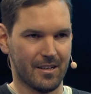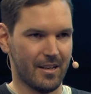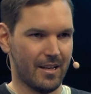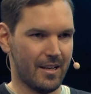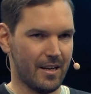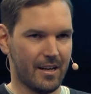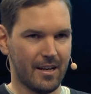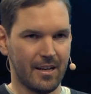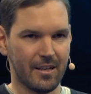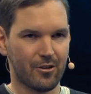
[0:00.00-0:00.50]

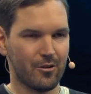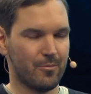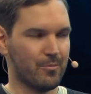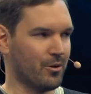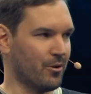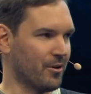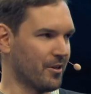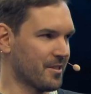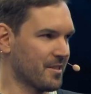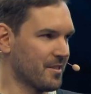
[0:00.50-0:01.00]
AI
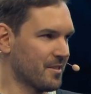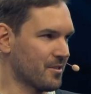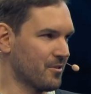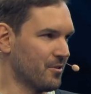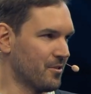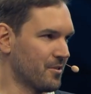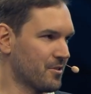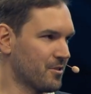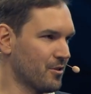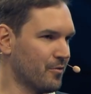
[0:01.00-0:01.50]
components and so
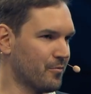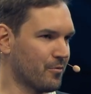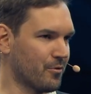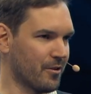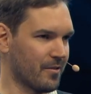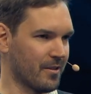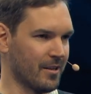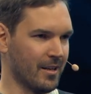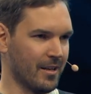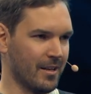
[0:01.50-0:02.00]
on and so
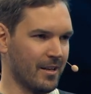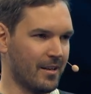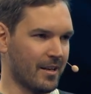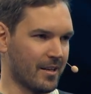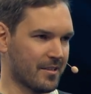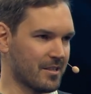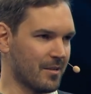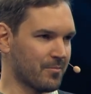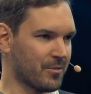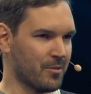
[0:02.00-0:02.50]
forth,
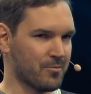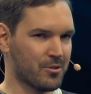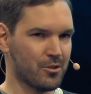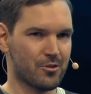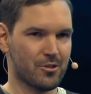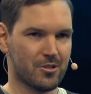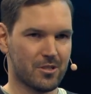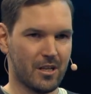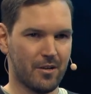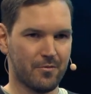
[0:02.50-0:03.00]
like sometimes you
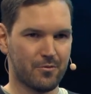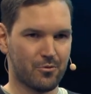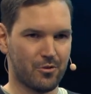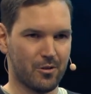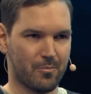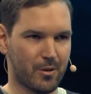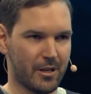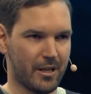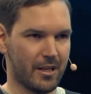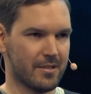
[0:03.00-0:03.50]
just have to
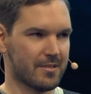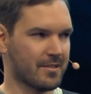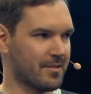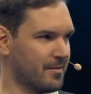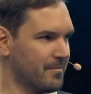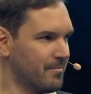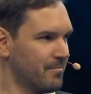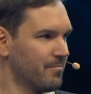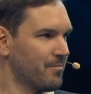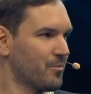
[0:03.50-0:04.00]
replace
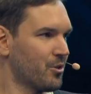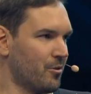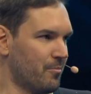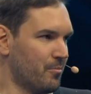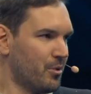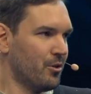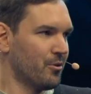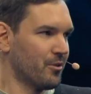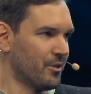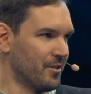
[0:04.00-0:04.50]

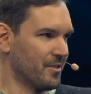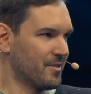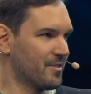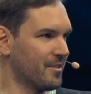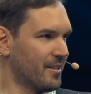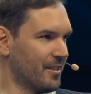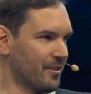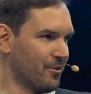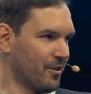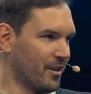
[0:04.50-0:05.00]
components
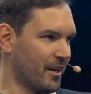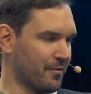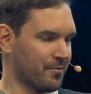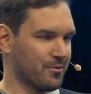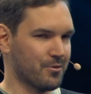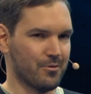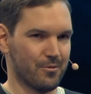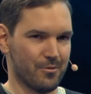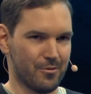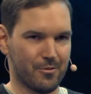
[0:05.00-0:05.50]
and you have
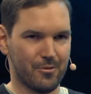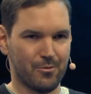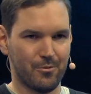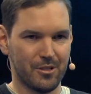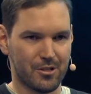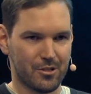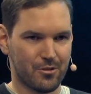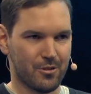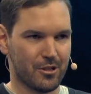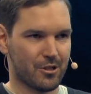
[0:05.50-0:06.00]
to
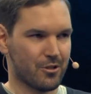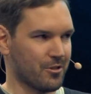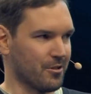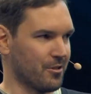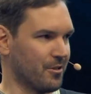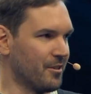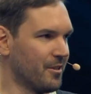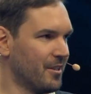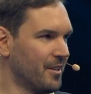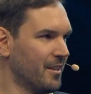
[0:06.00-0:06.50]

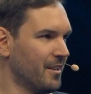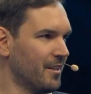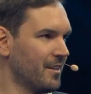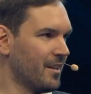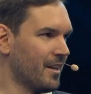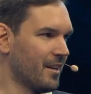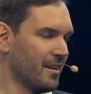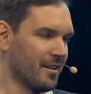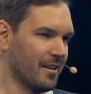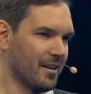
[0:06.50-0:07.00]
restructure
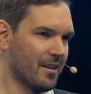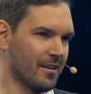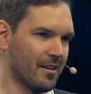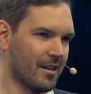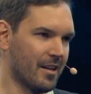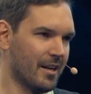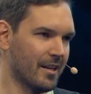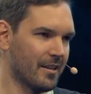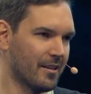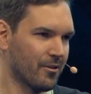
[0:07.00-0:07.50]
and, and
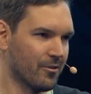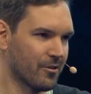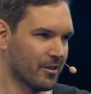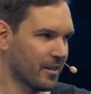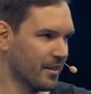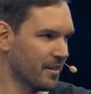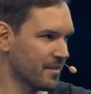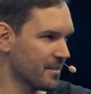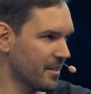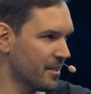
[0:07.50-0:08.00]
align your
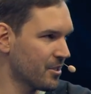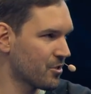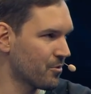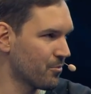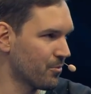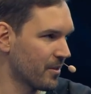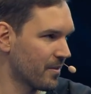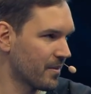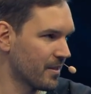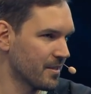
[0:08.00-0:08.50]
organization
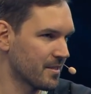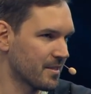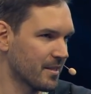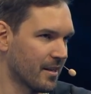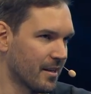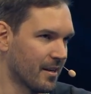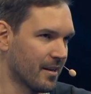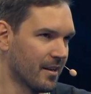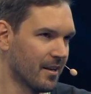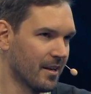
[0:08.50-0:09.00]
with this.
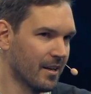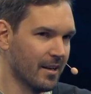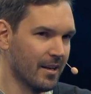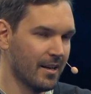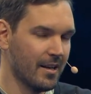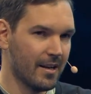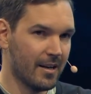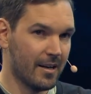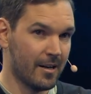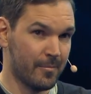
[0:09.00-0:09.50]
And,
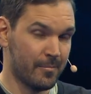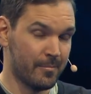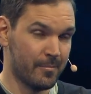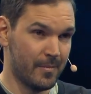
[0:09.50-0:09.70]
uh,